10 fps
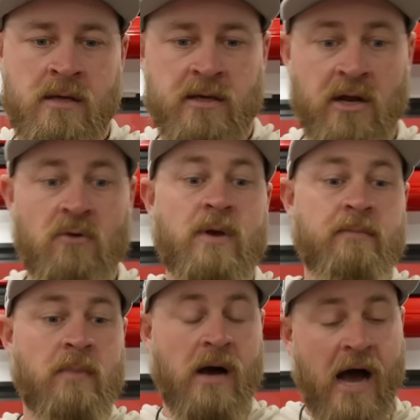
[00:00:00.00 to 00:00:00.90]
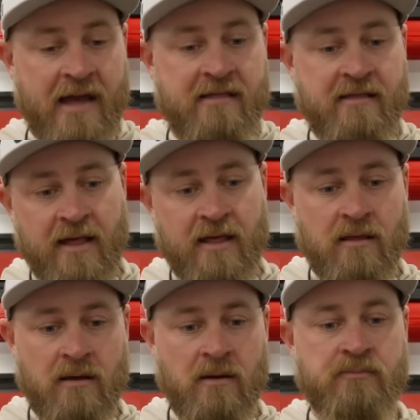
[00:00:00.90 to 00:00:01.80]
you know, we I see
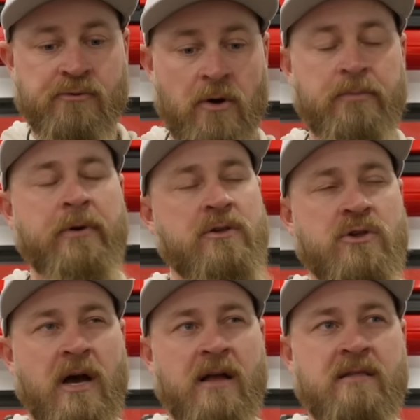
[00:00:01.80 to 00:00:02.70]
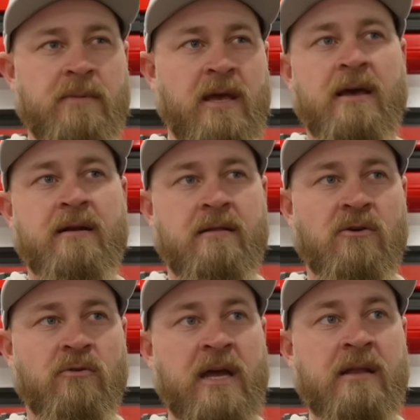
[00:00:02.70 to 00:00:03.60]
the appropriate shot to be hit in the
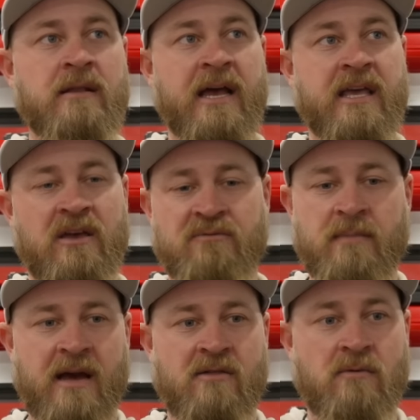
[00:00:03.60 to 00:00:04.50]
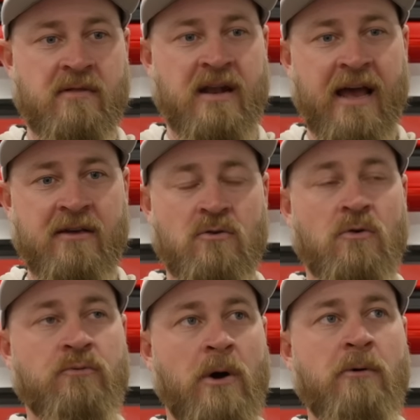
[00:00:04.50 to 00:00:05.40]
green. Like if Max was an
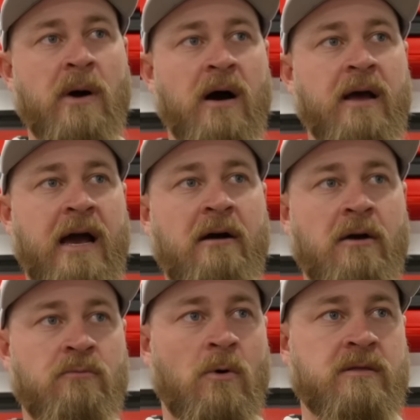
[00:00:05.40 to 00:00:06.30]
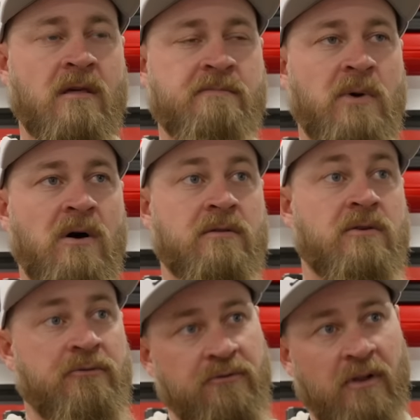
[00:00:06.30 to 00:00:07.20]
actual robot, how I'd want this ball
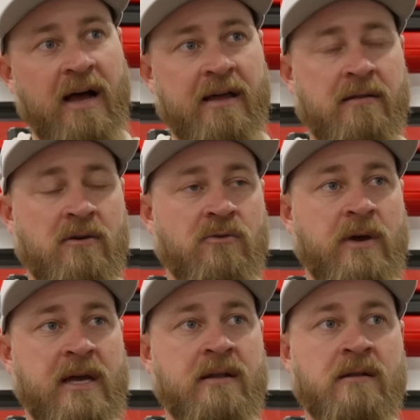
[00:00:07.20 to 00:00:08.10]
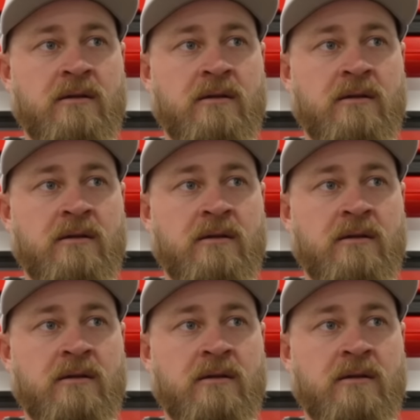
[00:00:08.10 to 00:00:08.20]
to fly into the green.